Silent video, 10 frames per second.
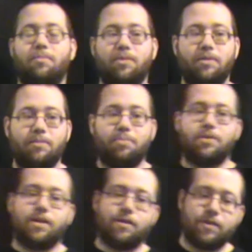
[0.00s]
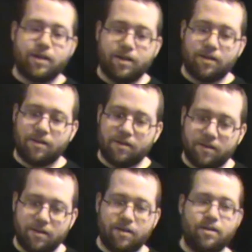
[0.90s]
But like fucking,
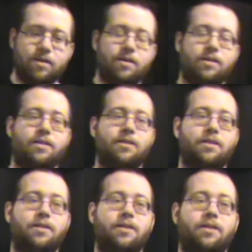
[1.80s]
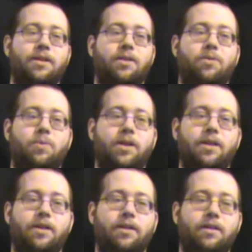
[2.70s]
what do
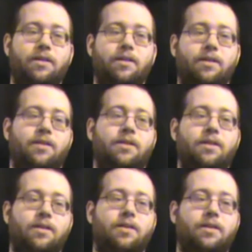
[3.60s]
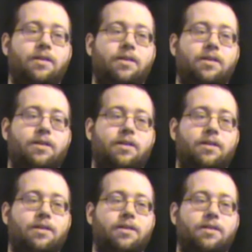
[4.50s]
you need?
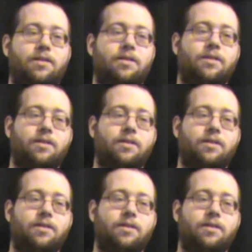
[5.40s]
You